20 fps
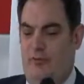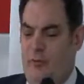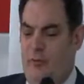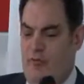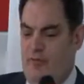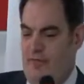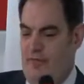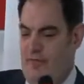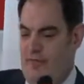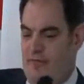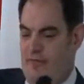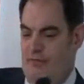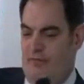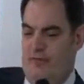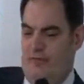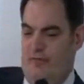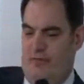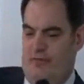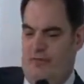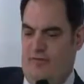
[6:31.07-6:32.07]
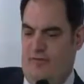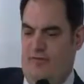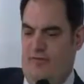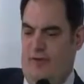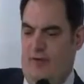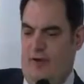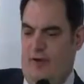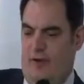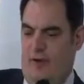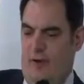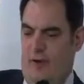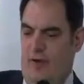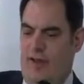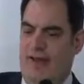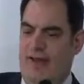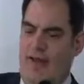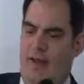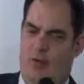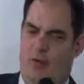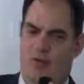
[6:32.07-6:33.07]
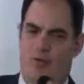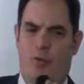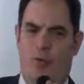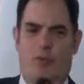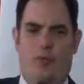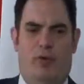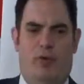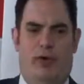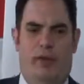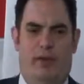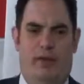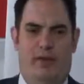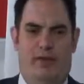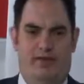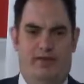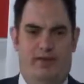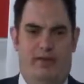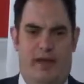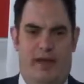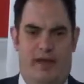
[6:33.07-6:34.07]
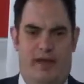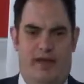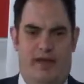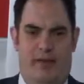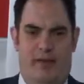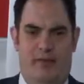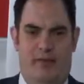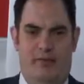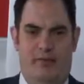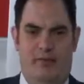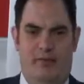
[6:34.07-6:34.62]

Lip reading: within the Soviet sphere now incorporated into NATO,